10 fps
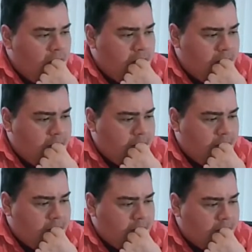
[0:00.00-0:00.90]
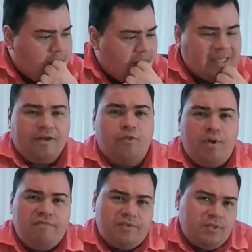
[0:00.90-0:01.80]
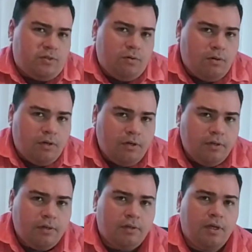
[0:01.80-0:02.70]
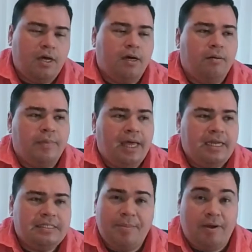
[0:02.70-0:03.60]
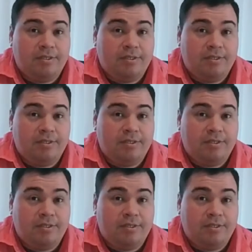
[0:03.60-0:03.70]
Like a thrift store, and it's about